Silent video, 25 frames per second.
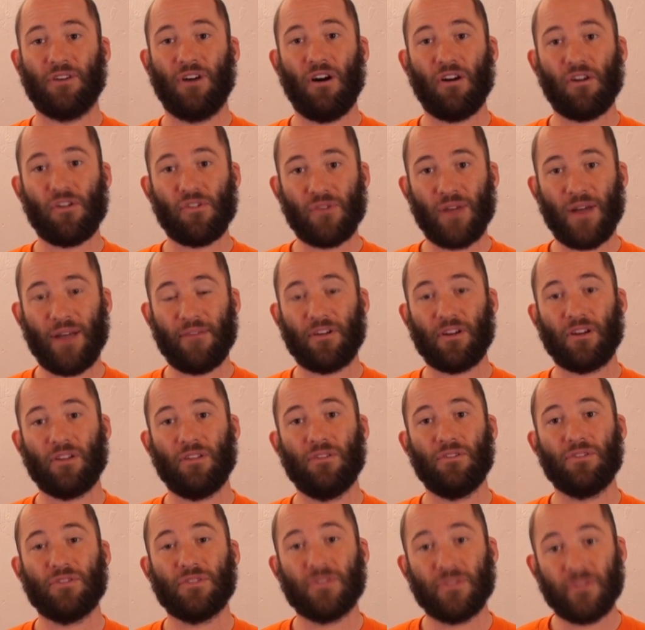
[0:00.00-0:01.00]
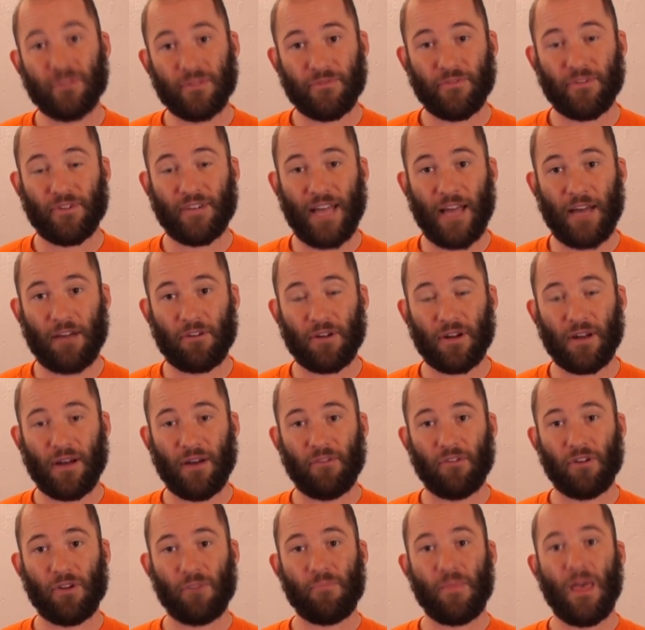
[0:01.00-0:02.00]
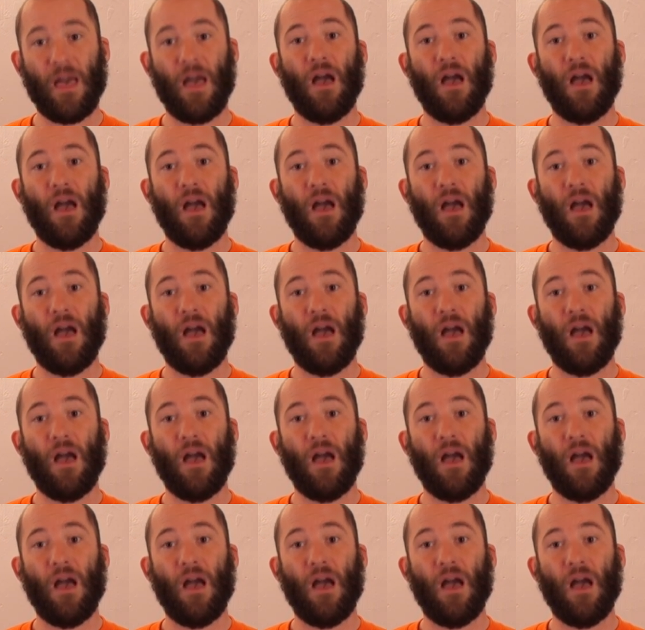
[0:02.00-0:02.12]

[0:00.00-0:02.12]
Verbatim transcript: hard drive enclosure for data recovery.